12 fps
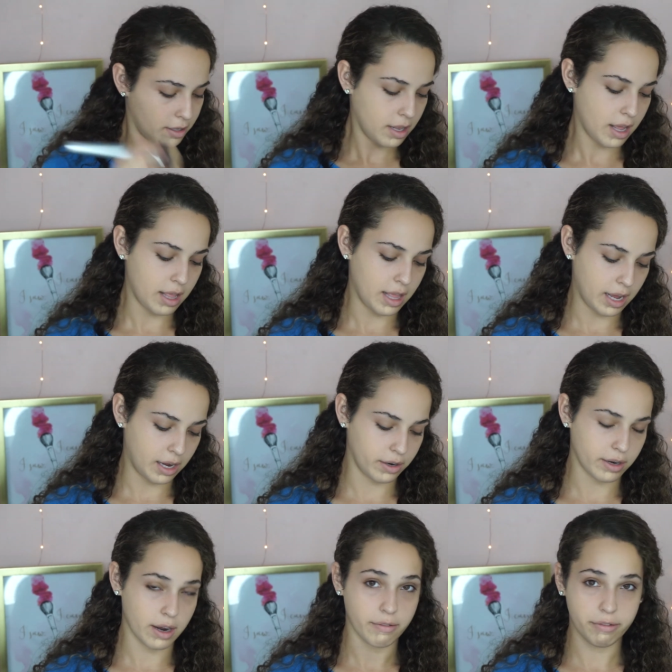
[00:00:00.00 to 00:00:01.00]
and that you're
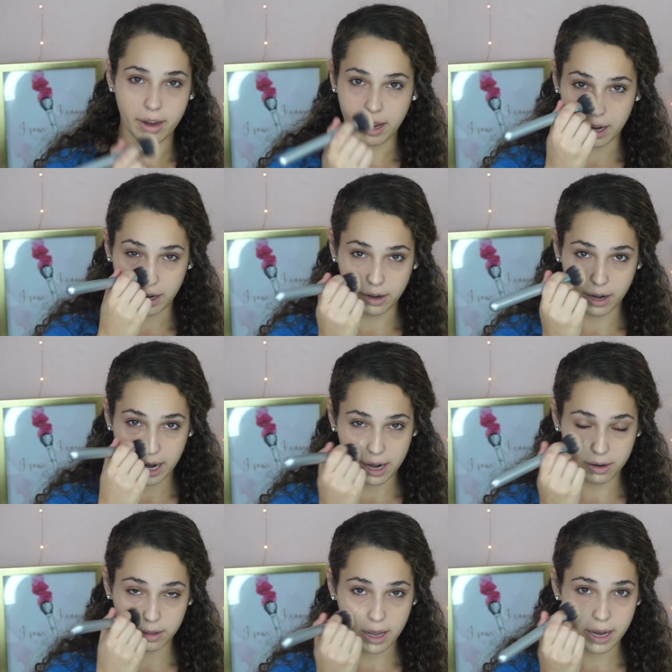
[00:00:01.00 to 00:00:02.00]
not forgetting your
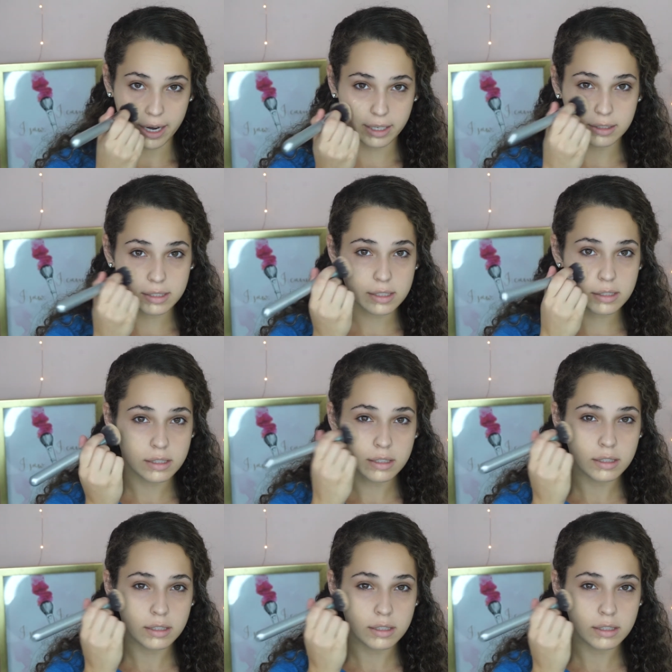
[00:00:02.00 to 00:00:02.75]
hairlines.